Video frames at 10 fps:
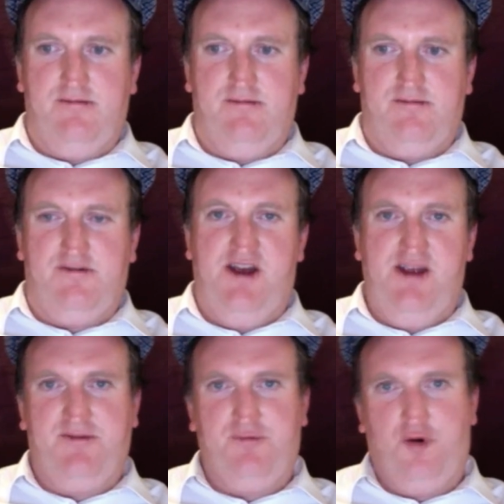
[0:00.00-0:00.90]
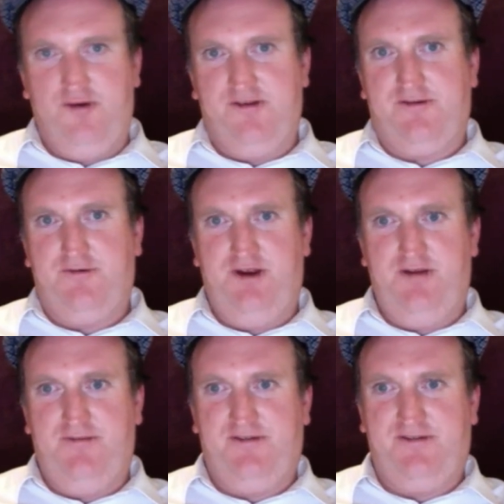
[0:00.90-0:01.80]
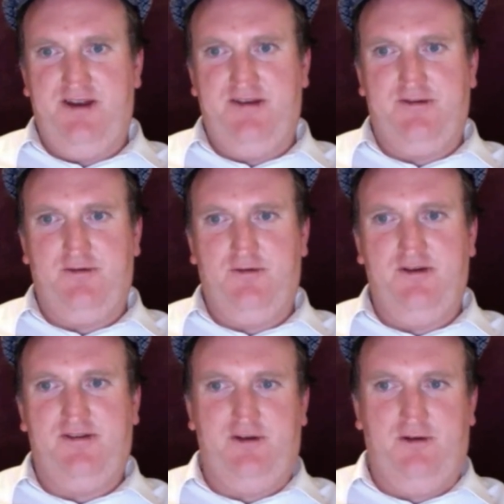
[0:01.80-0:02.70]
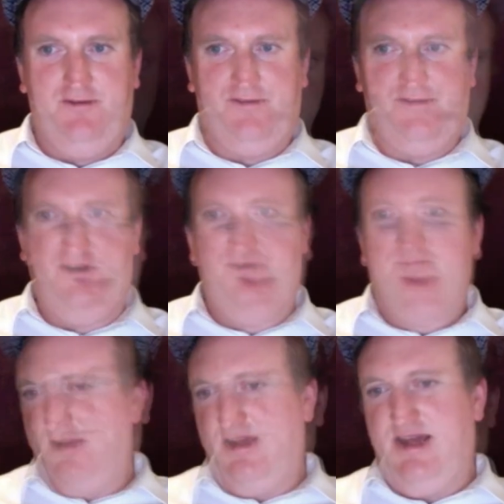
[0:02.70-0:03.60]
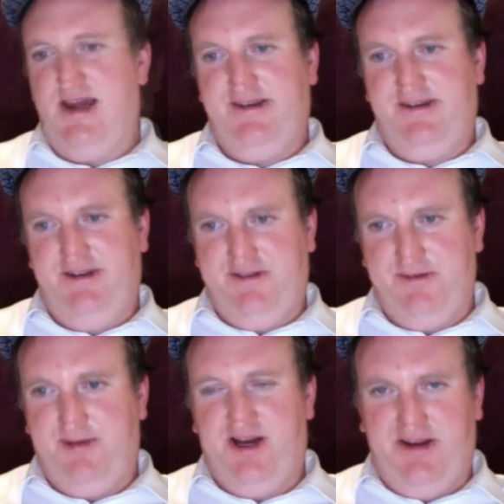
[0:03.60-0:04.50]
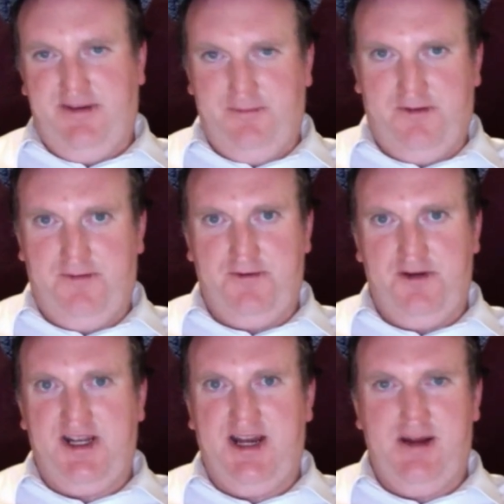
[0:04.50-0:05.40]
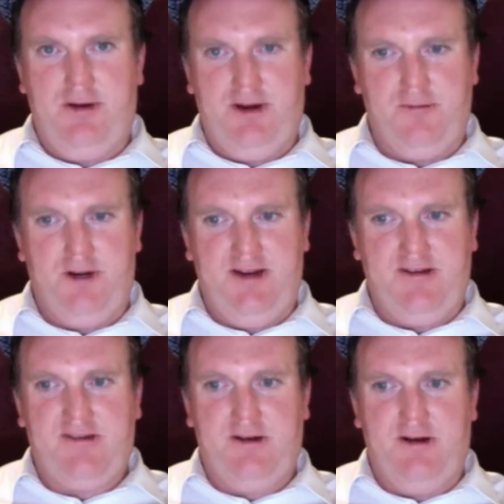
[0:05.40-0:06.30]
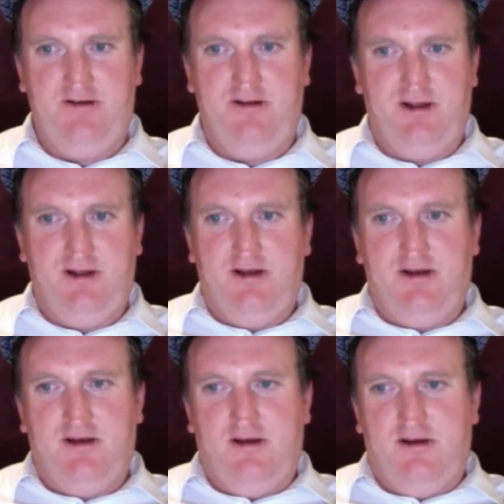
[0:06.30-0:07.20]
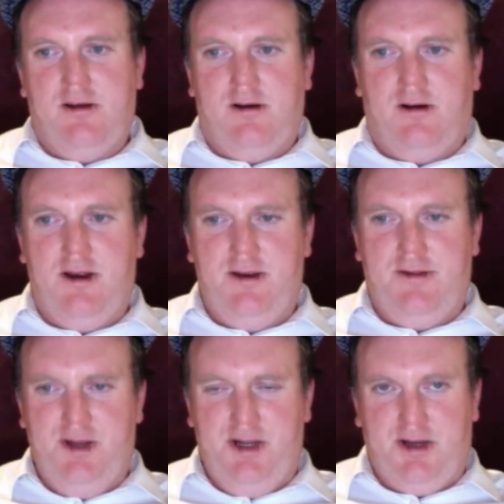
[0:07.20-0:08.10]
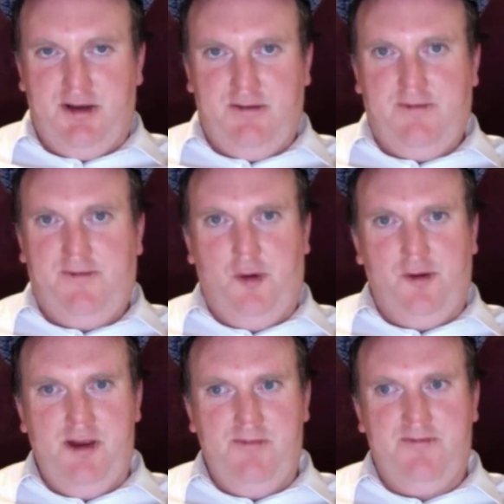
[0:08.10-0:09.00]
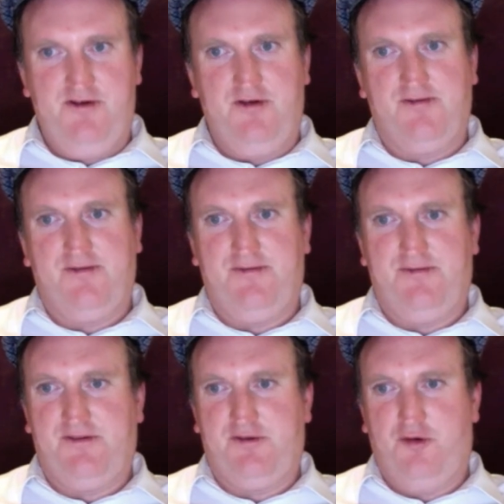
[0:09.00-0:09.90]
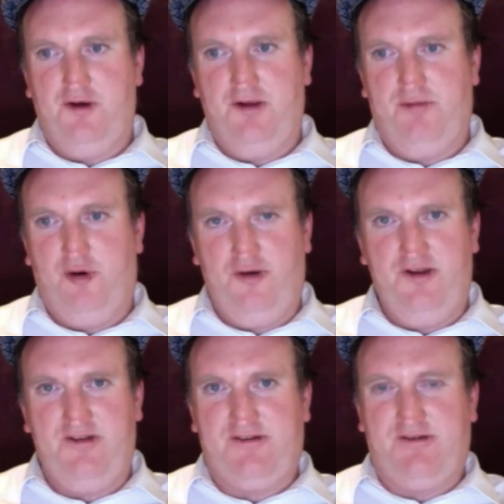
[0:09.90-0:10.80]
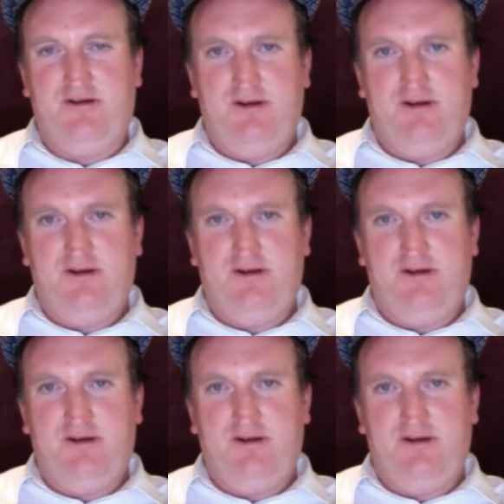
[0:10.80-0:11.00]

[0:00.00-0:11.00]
James Wharton stood in for Stensorn at Silverstone. He had decent pace. It was a very chaotic race, so I don't think you can fault him for not scoring points.